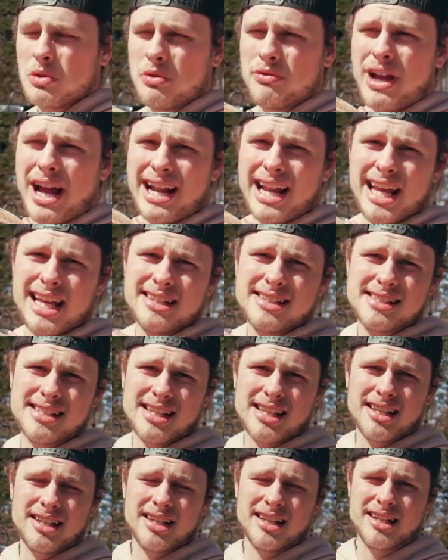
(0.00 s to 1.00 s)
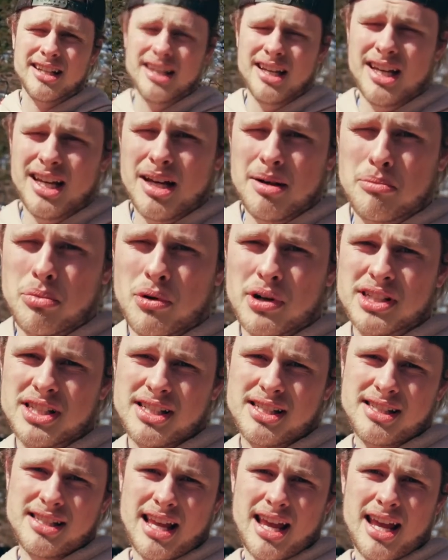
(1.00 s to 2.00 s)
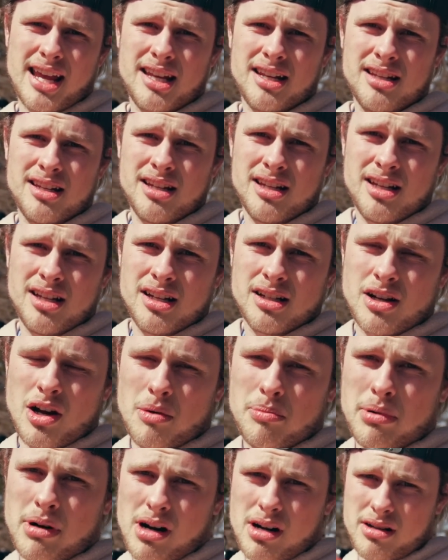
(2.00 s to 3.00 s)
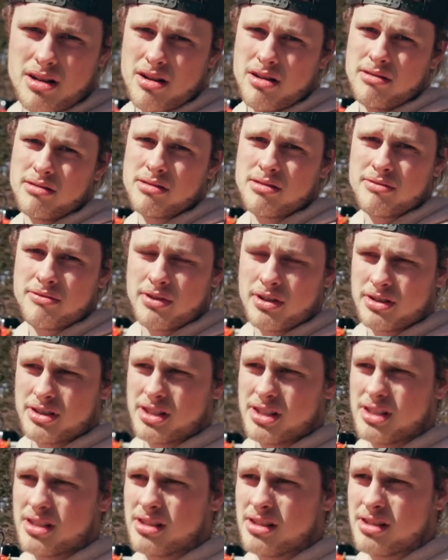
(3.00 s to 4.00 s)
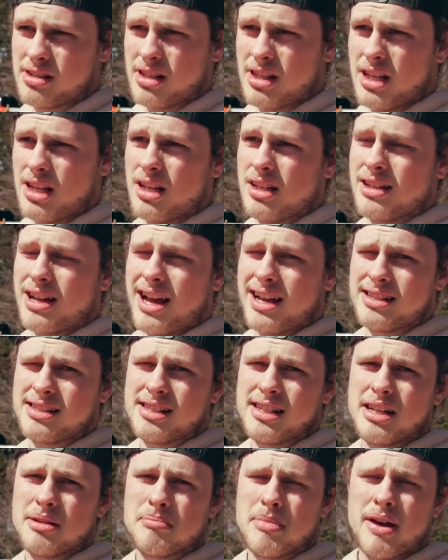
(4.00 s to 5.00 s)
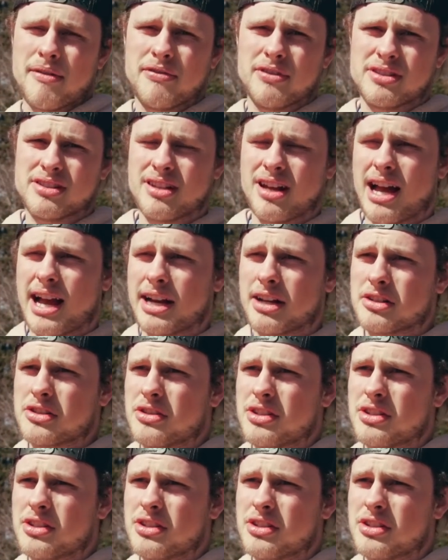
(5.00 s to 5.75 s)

We've got 8-seeded Boise State, go Broncos, versus the 9-seeded Memphis Tigers.